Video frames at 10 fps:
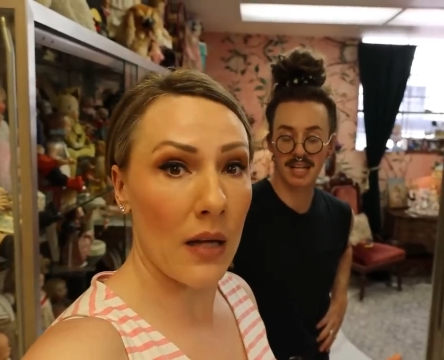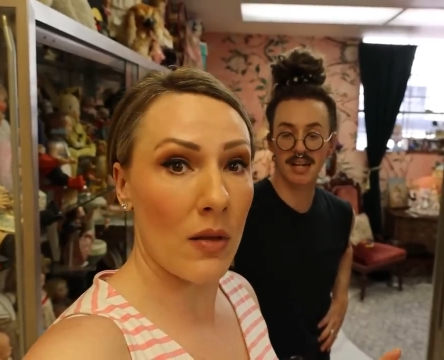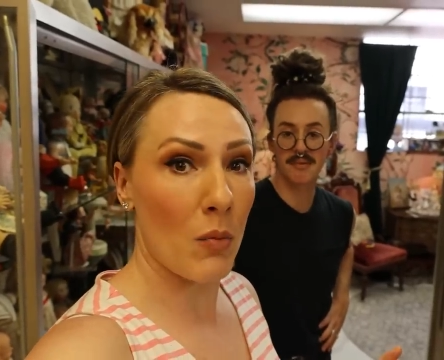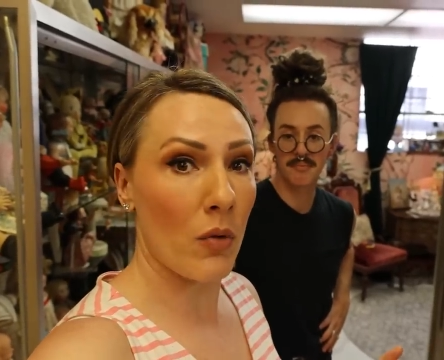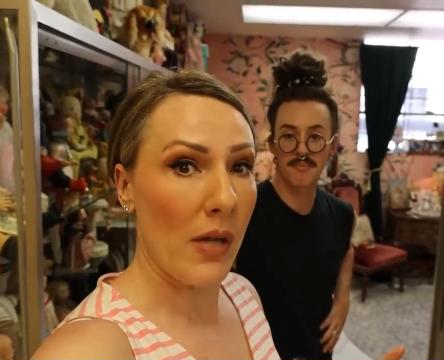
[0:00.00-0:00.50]
Speaker 1: yeah. in the
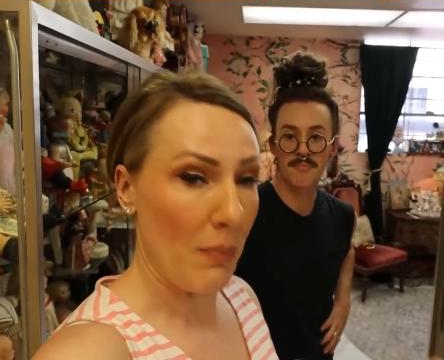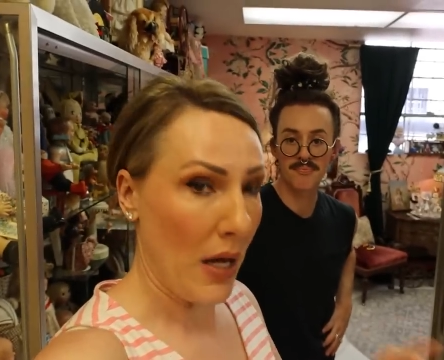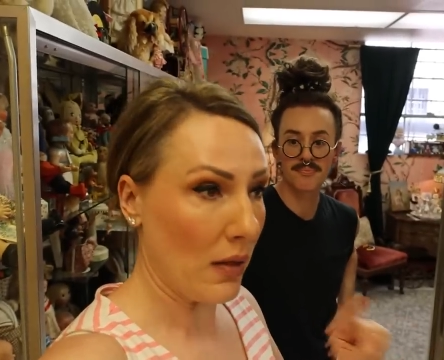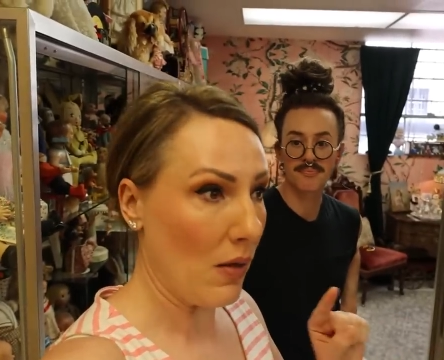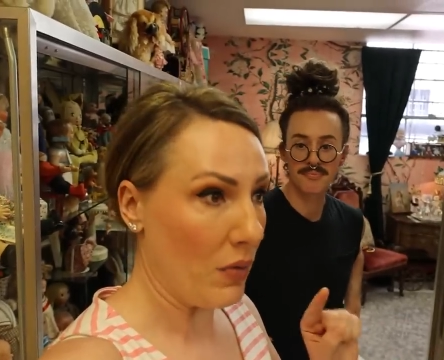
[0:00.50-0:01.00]
movie,
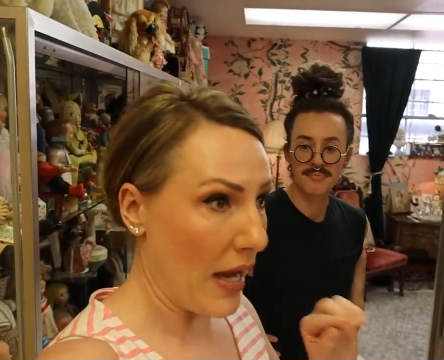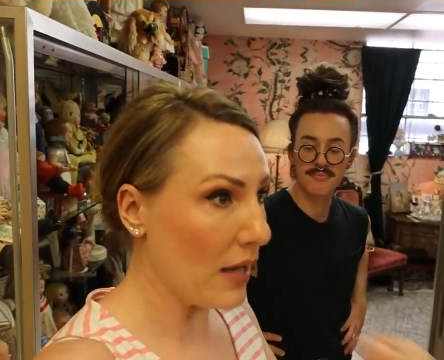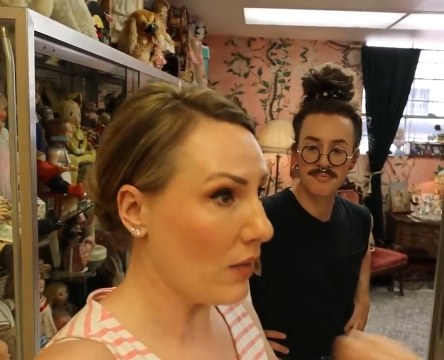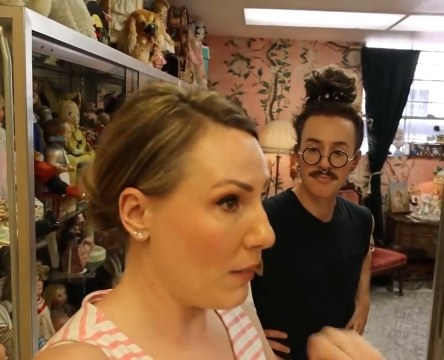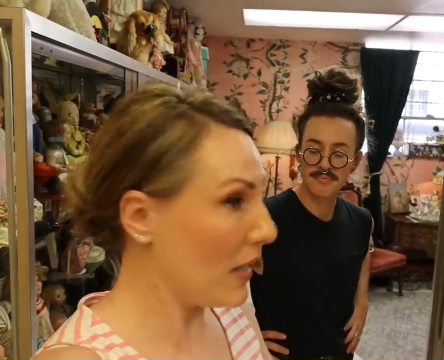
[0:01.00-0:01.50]
but
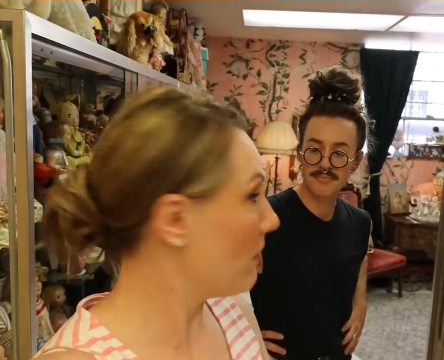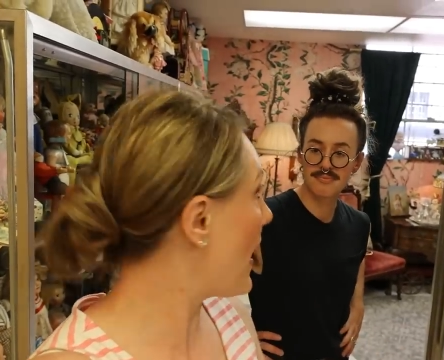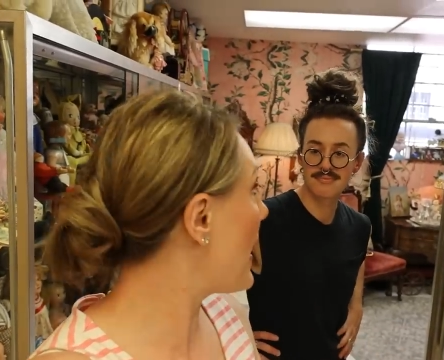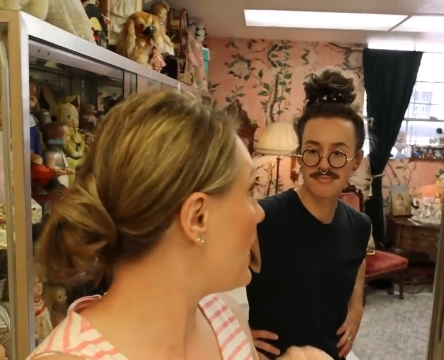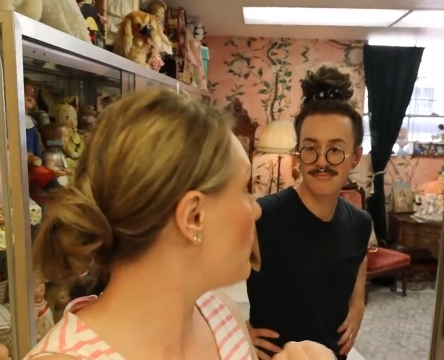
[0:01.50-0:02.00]
they, I mean,
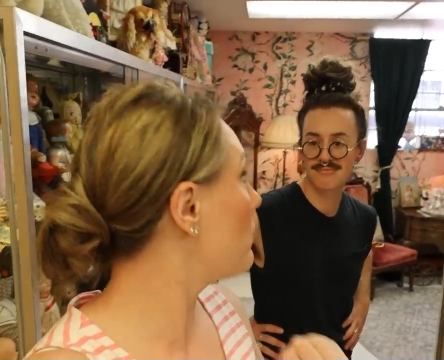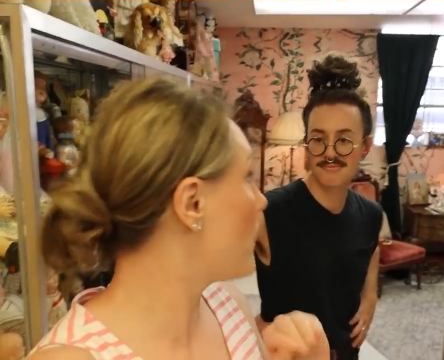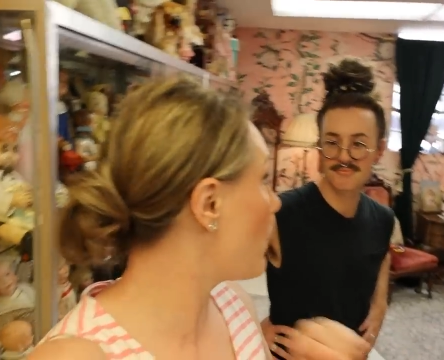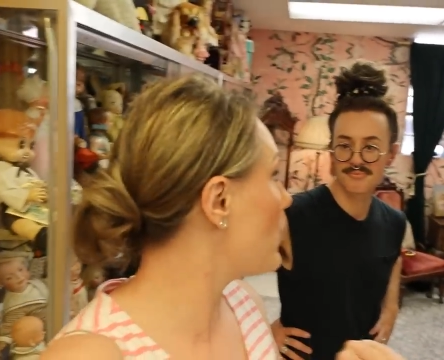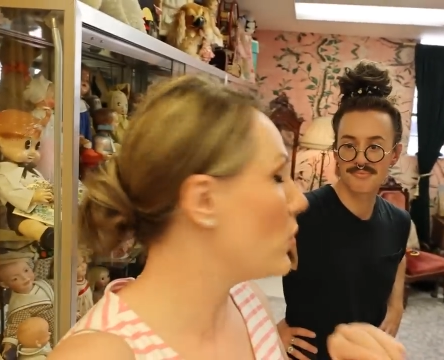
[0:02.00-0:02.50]
they,
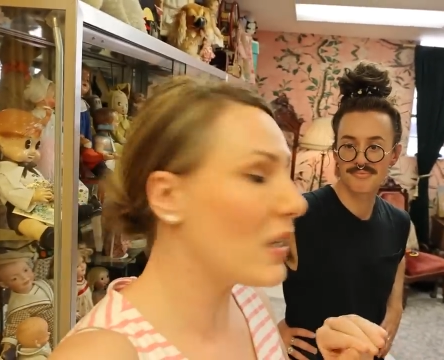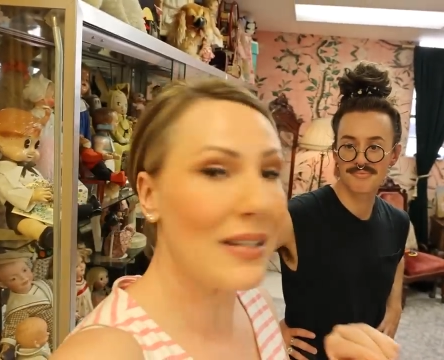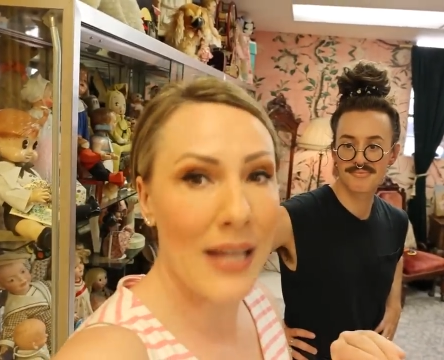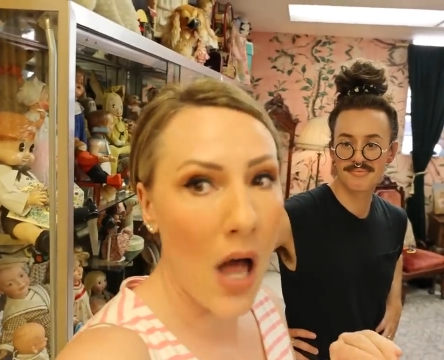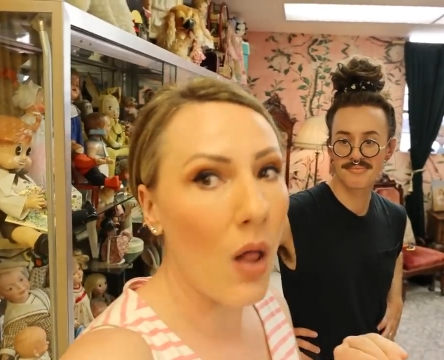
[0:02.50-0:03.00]
there were, you could
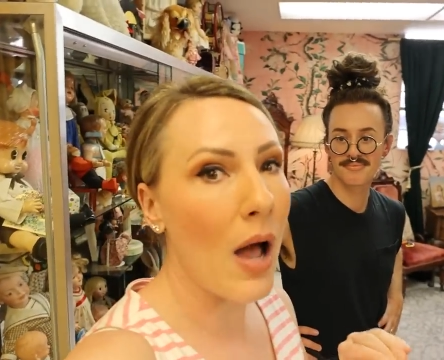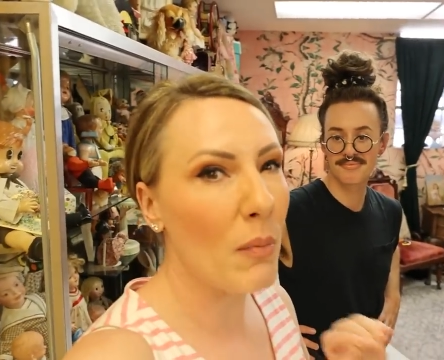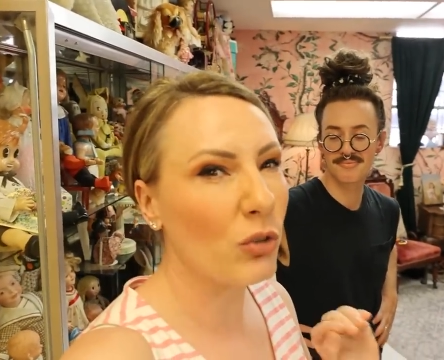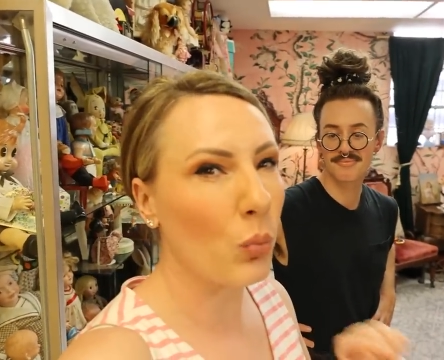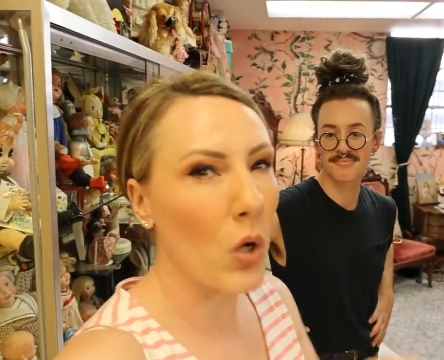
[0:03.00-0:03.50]
tell how
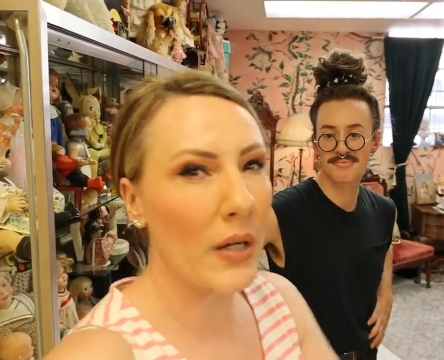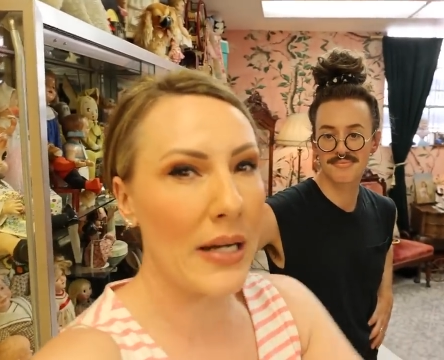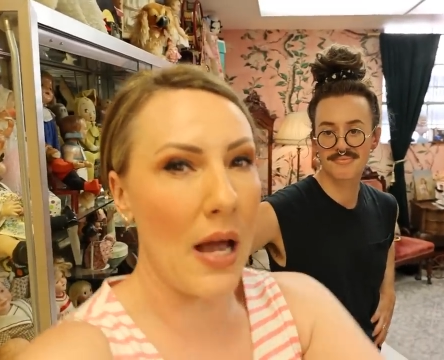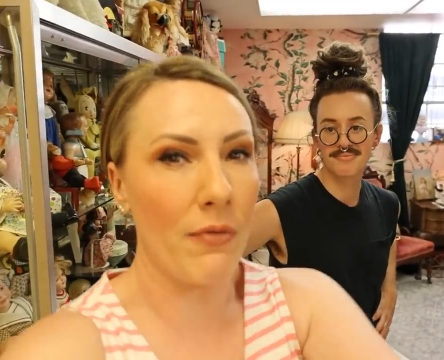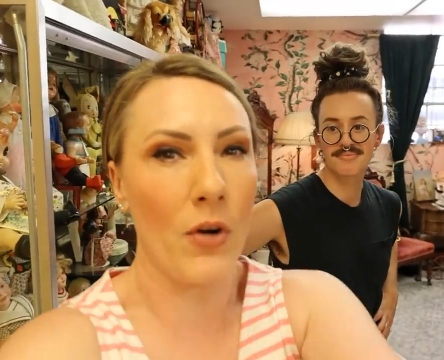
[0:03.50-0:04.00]
much work and
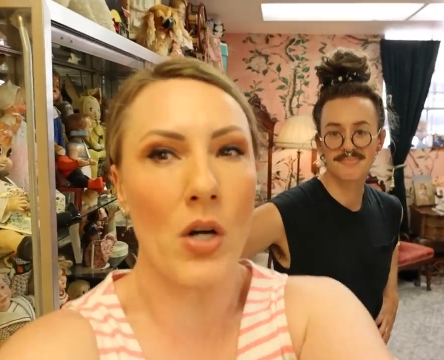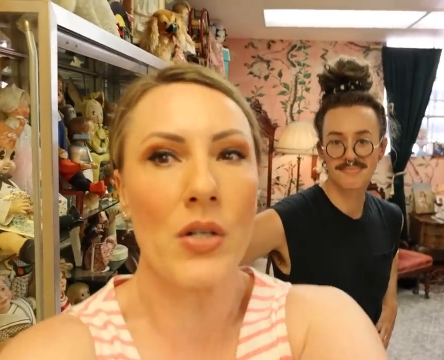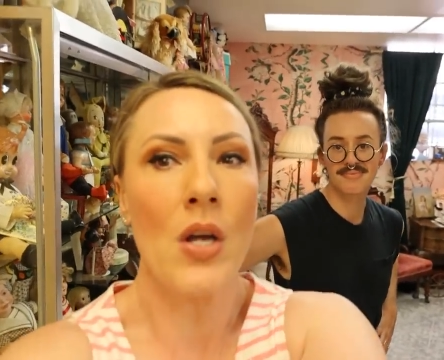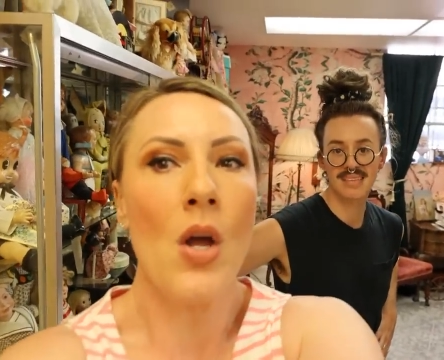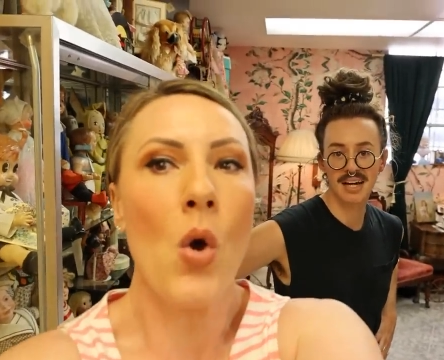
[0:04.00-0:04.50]
effort
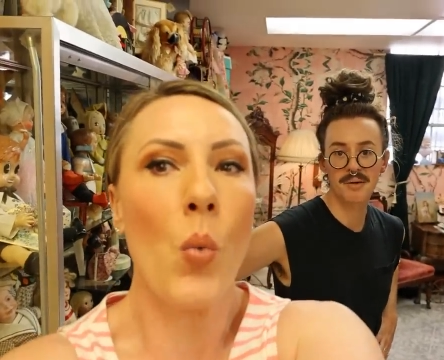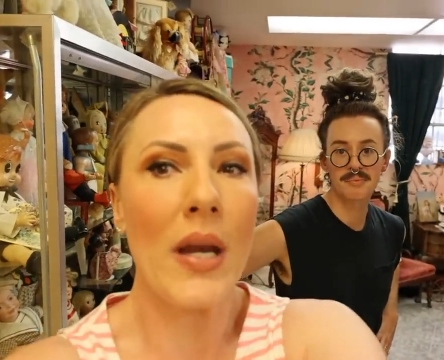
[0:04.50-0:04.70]
yeah.